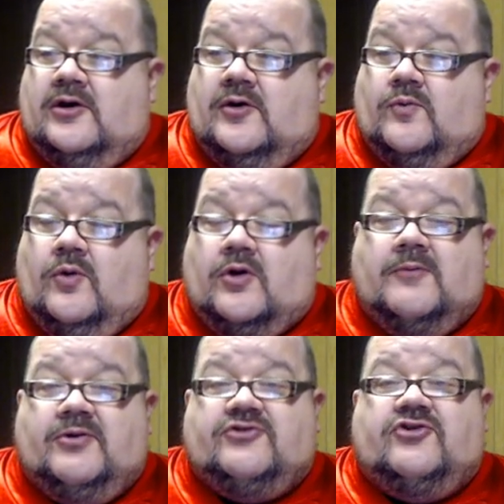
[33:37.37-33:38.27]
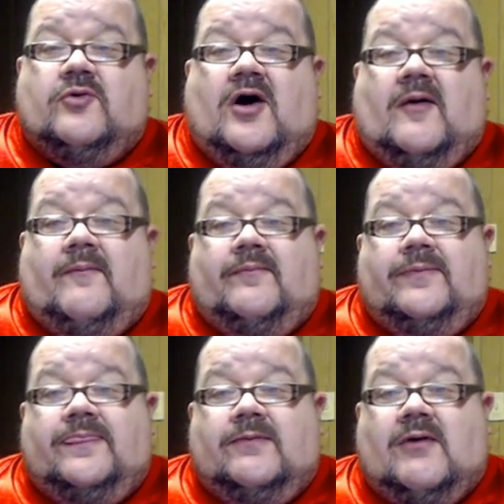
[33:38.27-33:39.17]
We're going to put you up,
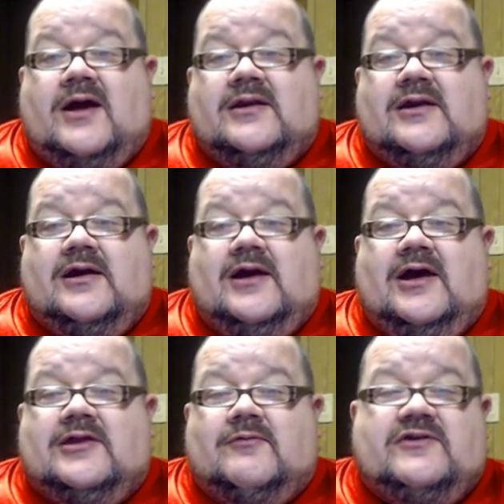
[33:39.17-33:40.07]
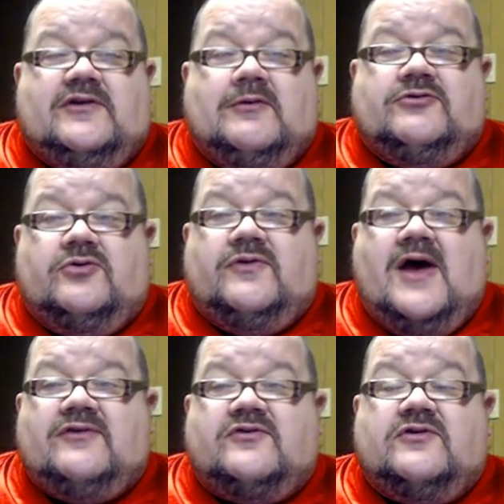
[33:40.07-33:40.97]
right? And the reason he would do
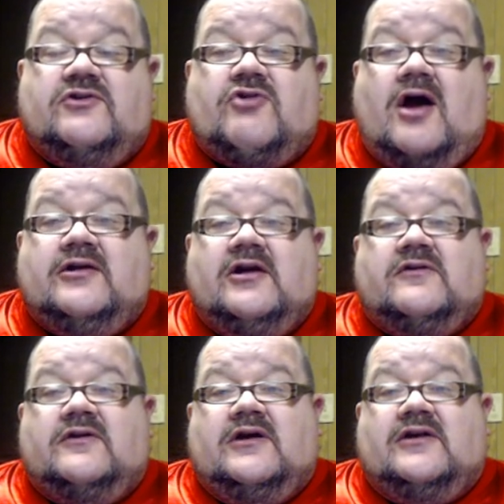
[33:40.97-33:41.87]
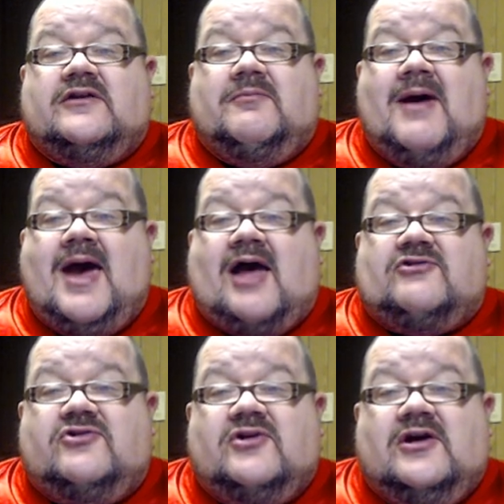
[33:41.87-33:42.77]
that is because he's trying to get to the end of the
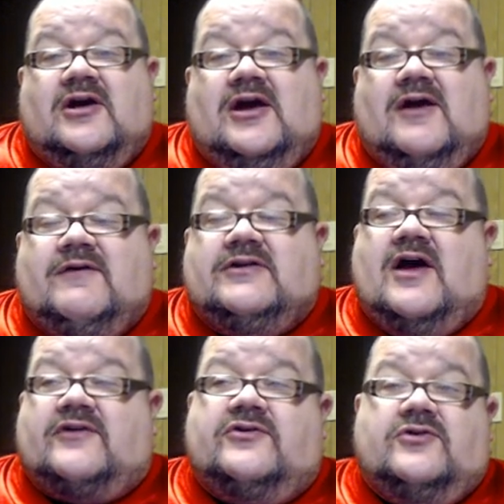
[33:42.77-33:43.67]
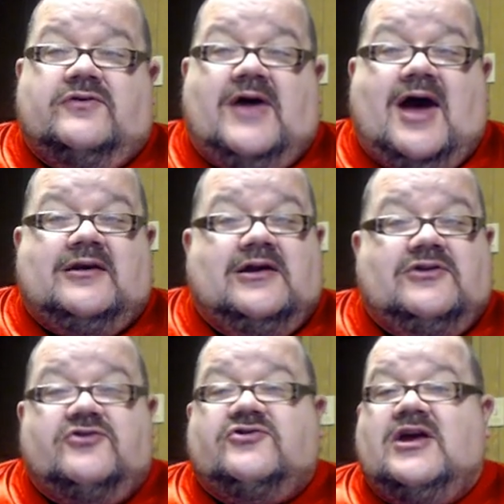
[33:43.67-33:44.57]
match. If he doesn't do that, he
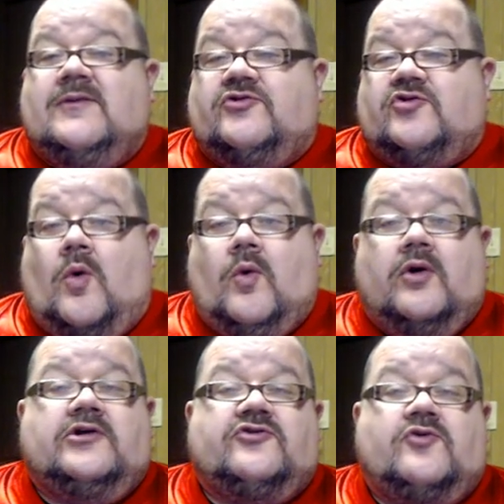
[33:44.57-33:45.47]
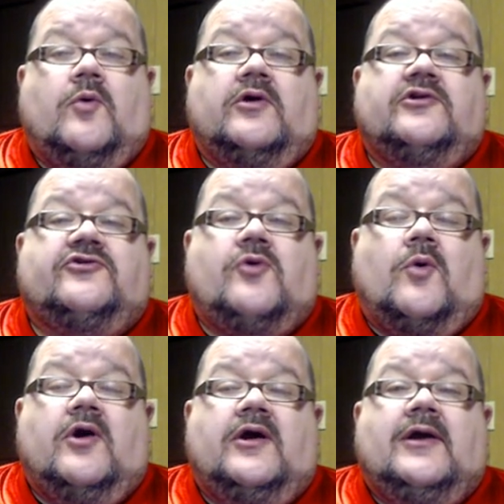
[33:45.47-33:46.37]
just keeps scoring and scoring and
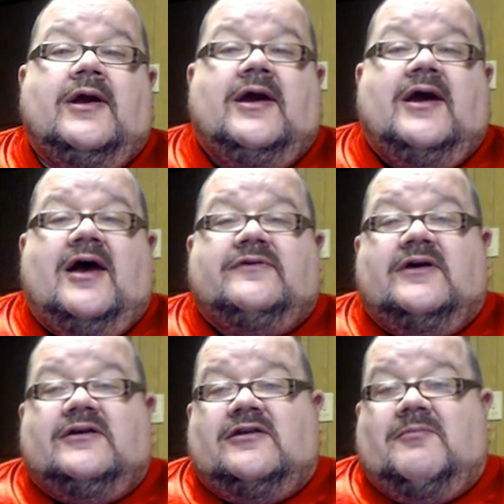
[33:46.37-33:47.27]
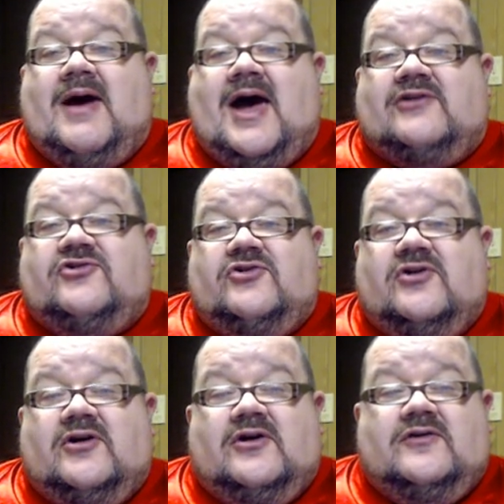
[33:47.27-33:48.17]
scoring. At the end of the match,
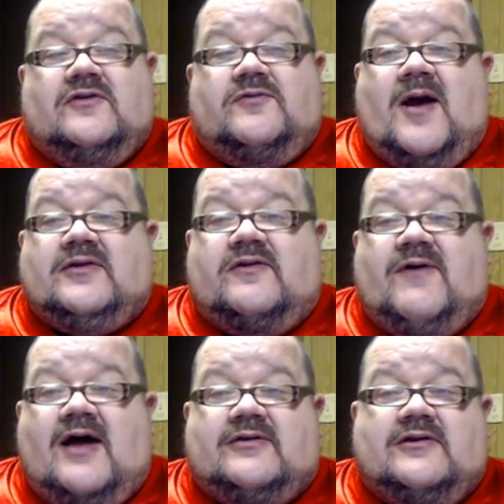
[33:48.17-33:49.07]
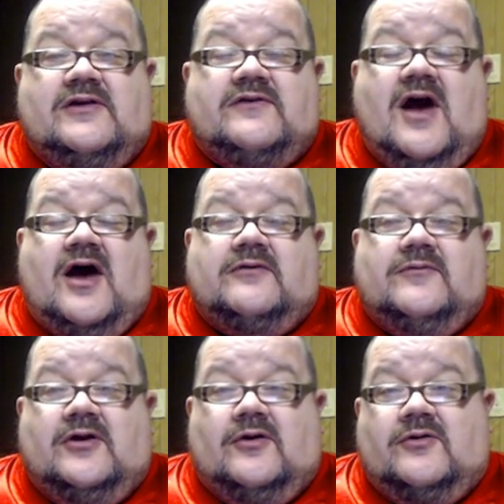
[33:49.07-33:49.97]
despite the fact that he's got
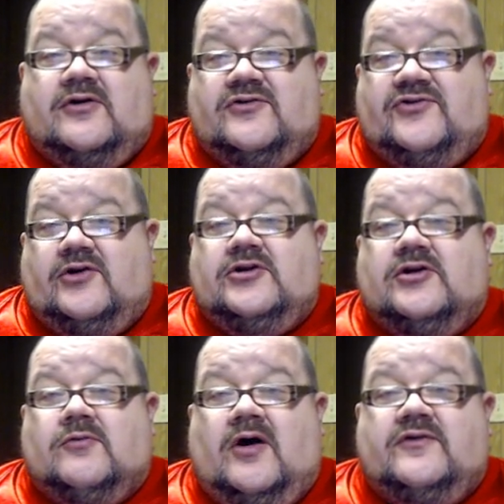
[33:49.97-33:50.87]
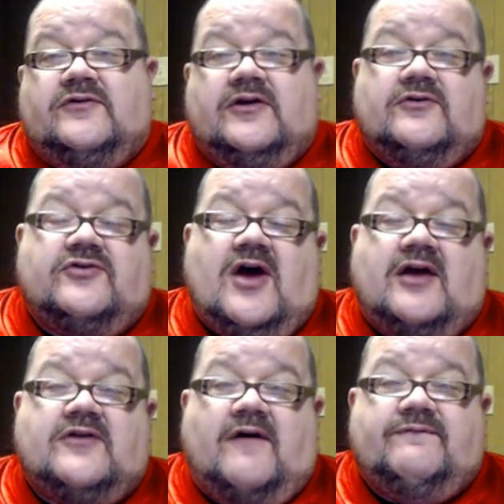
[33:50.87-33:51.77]
you know a gazillion runs, the other
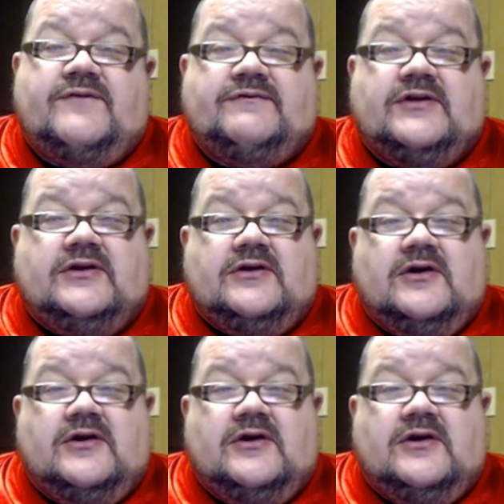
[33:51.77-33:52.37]
side's got 50,